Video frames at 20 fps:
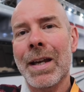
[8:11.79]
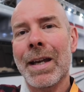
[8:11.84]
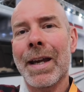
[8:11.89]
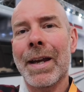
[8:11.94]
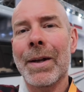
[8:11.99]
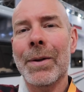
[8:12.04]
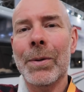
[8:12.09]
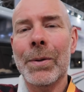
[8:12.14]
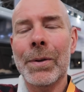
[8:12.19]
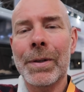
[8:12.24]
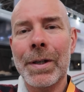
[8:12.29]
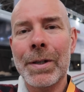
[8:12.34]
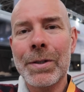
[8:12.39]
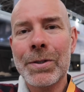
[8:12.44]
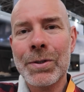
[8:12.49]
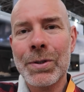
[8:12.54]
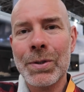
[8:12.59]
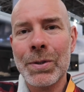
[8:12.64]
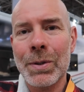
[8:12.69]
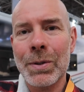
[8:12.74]
in order
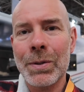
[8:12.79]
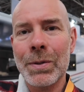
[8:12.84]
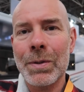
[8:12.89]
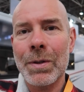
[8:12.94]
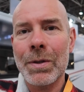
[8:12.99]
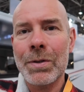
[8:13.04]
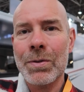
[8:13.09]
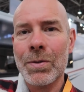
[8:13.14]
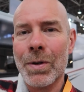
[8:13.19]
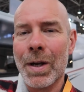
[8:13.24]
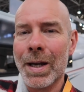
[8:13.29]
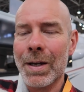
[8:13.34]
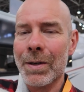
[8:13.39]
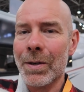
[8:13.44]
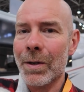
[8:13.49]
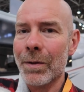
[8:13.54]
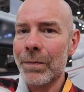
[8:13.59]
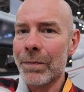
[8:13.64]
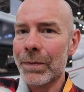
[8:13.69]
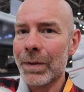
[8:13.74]
to drain
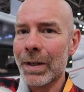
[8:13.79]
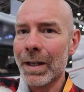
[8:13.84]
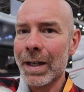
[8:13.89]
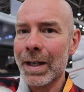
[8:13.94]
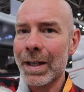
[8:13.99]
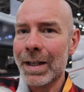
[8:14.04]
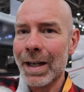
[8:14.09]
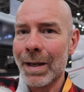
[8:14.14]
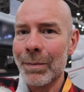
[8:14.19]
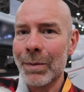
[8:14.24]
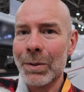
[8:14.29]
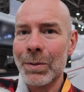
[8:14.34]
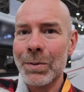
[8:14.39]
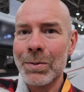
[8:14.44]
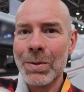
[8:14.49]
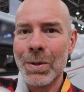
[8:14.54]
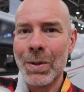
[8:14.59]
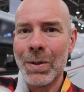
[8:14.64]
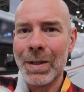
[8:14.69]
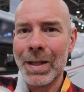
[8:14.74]
off the chemical
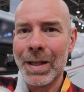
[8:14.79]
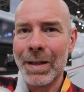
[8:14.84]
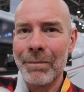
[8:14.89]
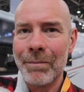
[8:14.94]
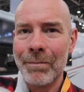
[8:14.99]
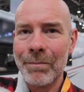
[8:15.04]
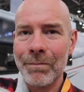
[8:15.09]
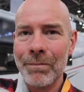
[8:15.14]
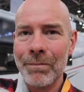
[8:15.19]
toilet.